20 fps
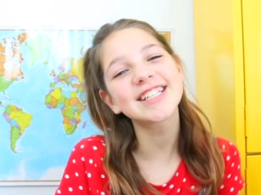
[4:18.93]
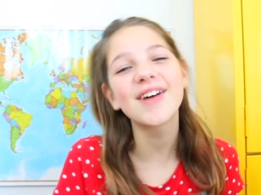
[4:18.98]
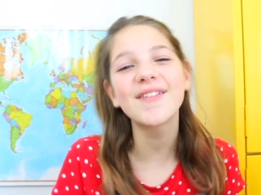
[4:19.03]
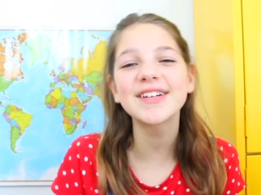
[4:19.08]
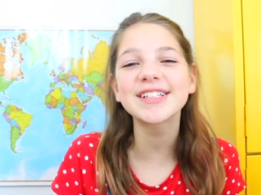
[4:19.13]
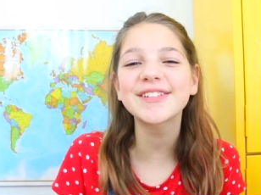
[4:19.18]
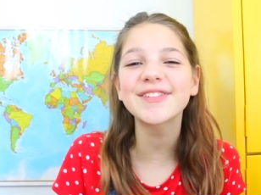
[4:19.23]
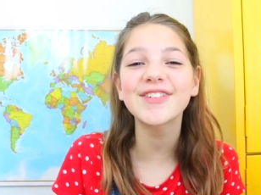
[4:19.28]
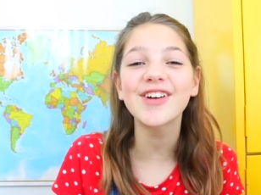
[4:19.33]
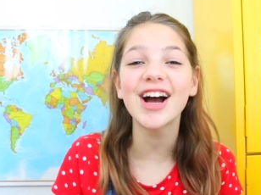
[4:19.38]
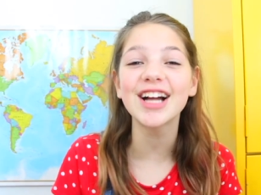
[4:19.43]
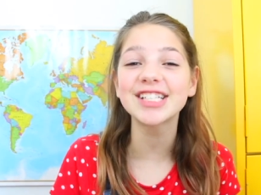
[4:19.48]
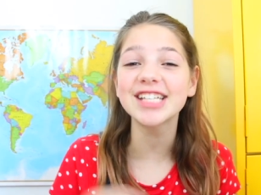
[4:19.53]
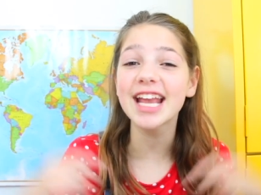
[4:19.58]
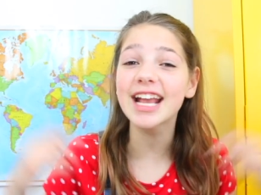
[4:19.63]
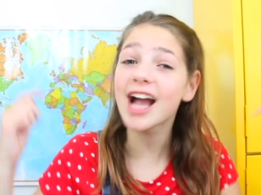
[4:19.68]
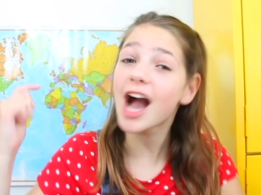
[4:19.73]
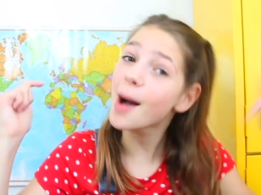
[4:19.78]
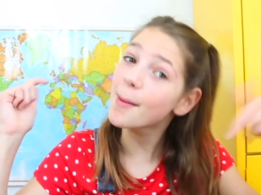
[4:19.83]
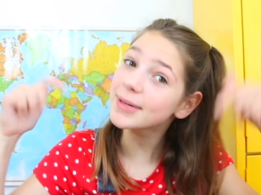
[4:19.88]
so much for
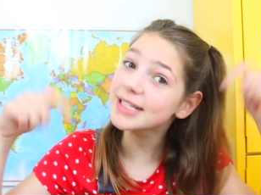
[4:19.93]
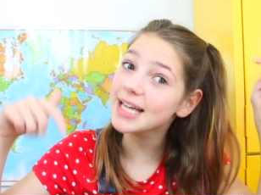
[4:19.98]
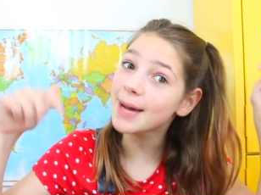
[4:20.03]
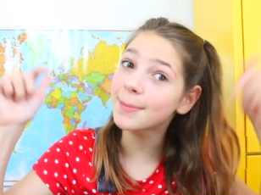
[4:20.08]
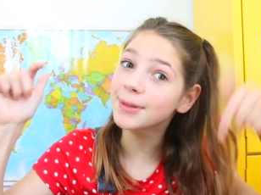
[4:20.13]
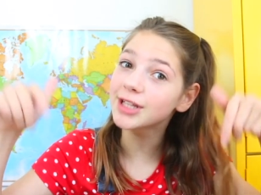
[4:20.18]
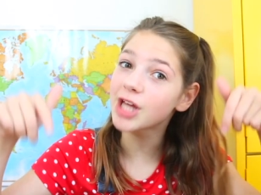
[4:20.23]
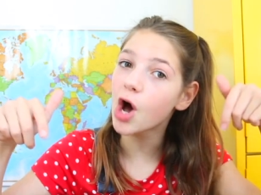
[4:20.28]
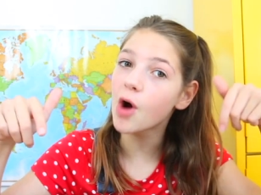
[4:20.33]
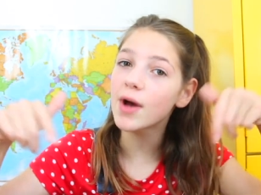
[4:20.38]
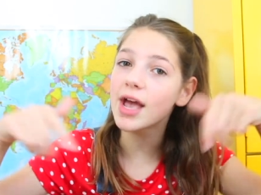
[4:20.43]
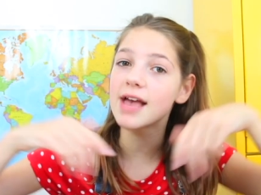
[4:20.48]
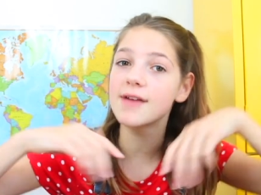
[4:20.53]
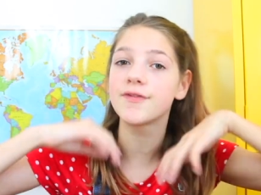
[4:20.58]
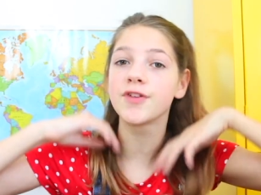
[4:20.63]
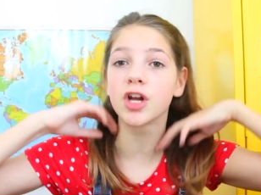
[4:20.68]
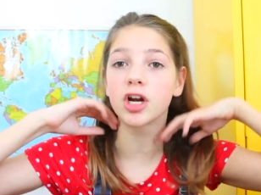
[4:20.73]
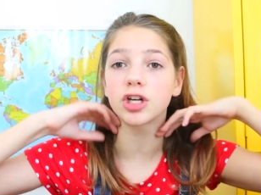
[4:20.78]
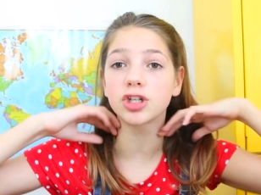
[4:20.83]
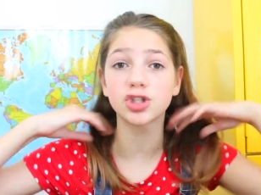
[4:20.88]
watching. Comment down below
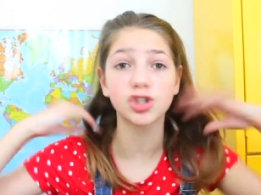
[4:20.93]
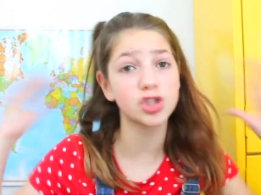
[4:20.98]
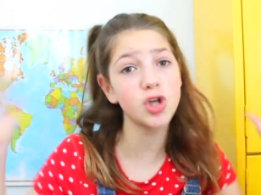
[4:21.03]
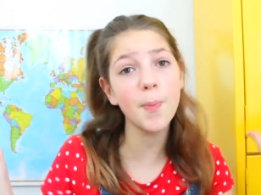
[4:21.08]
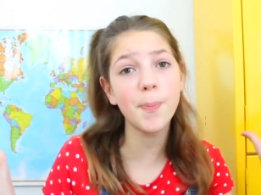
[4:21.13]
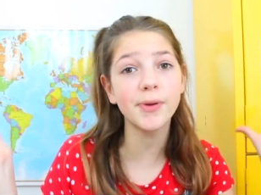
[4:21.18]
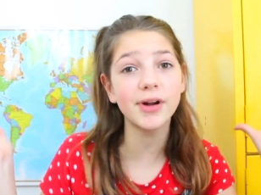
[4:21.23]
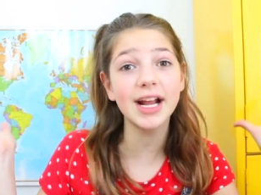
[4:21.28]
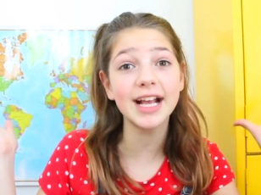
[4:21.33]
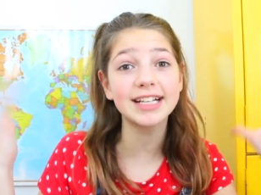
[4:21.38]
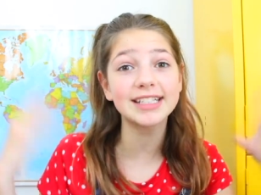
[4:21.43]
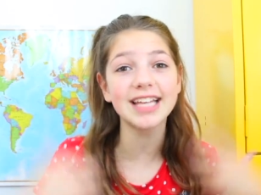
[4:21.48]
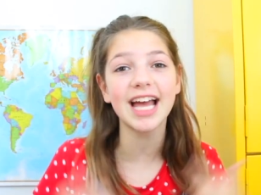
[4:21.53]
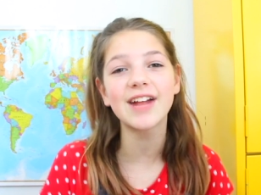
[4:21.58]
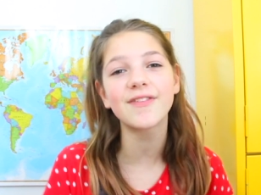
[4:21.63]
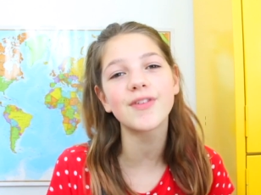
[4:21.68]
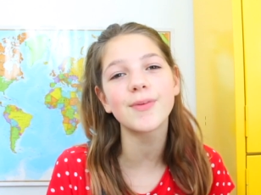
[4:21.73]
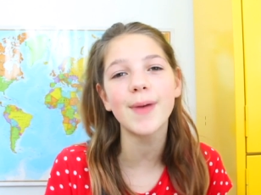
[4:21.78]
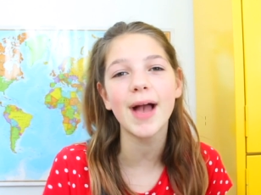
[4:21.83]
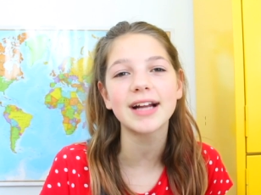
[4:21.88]
if you're super
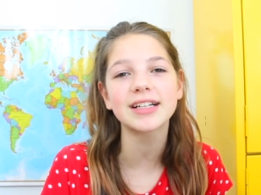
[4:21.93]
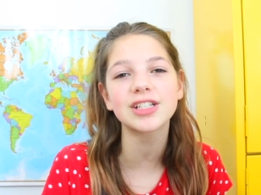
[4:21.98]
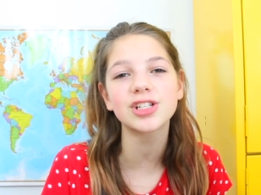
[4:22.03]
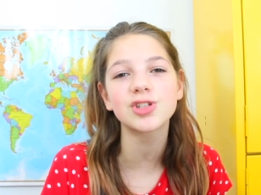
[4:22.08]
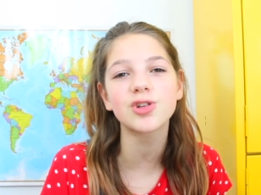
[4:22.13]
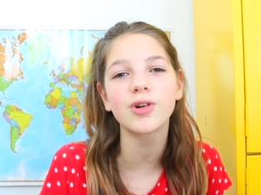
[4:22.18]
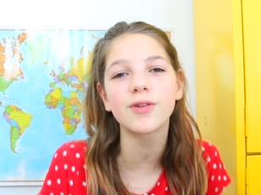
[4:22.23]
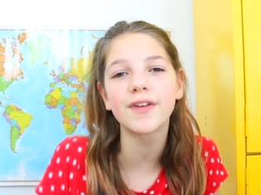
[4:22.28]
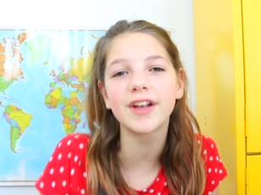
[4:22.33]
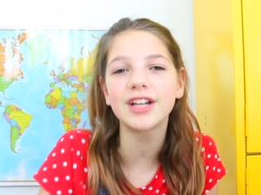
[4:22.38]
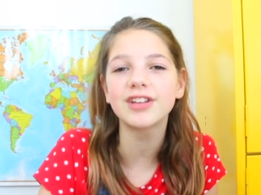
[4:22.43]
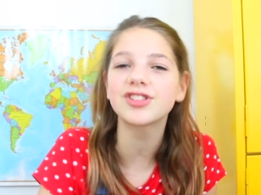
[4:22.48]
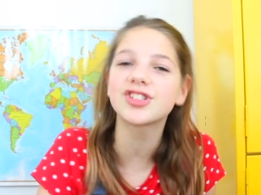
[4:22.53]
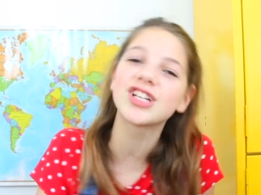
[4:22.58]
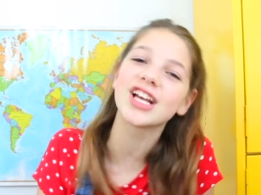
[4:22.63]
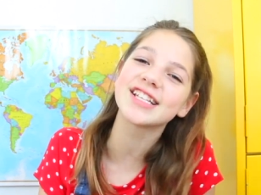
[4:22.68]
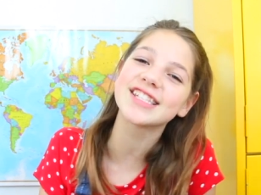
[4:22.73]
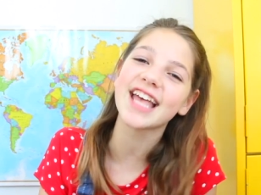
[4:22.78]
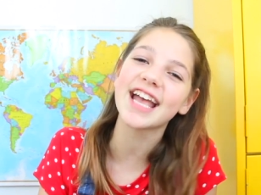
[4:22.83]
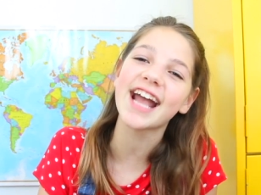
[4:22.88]
excited for back to school videos
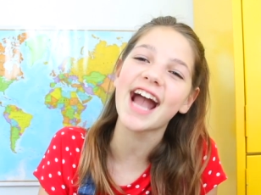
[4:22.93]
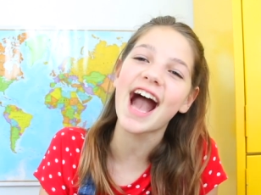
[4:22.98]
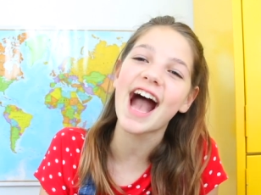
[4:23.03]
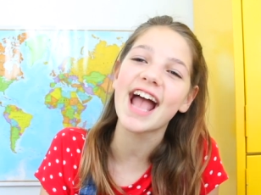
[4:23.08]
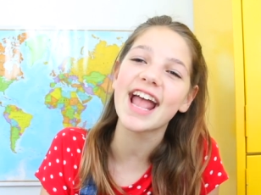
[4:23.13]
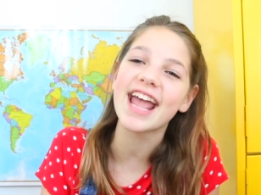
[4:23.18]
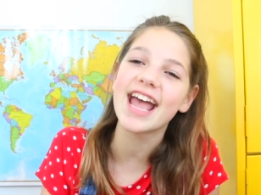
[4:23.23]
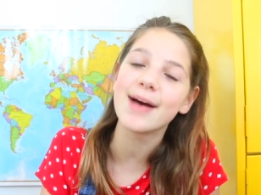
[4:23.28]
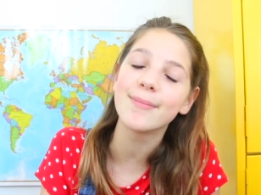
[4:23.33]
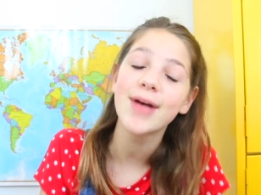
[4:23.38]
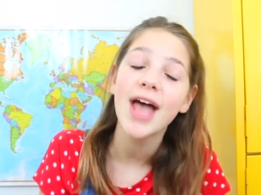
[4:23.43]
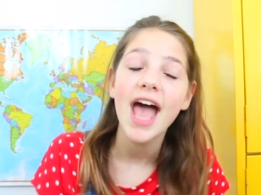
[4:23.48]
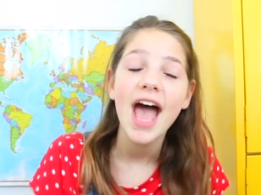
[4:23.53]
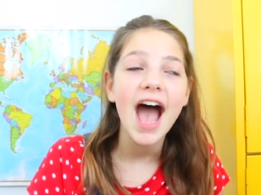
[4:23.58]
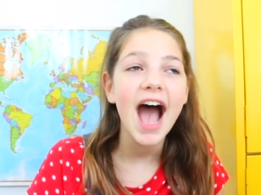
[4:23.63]
just like I am.